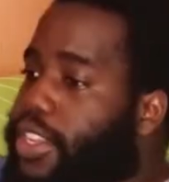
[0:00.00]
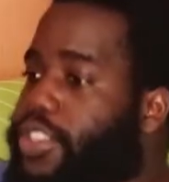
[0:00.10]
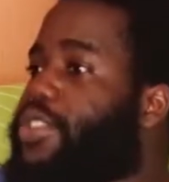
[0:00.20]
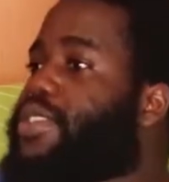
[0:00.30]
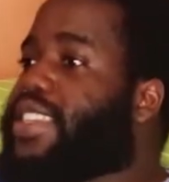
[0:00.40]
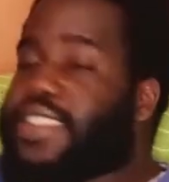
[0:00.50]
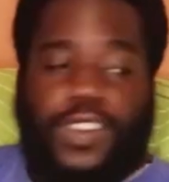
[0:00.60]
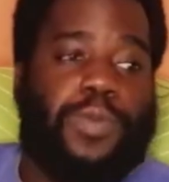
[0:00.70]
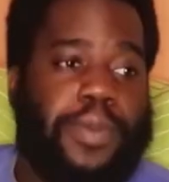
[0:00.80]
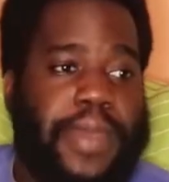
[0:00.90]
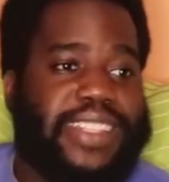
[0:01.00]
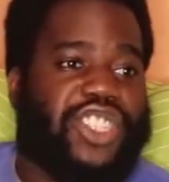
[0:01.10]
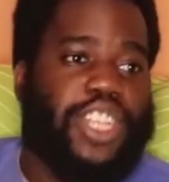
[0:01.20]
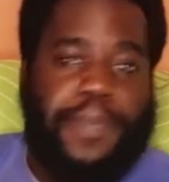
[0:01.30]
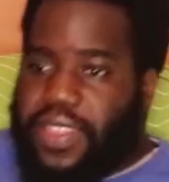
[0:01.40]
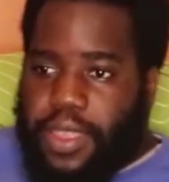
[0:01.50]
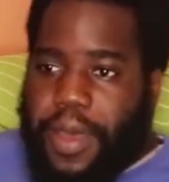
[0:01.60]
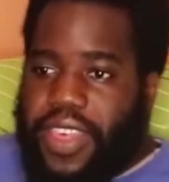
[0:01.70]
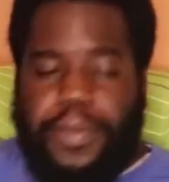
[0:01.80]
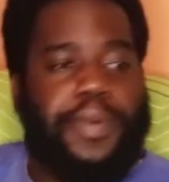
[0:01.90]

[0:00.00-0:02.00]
using Superman's ship and the mother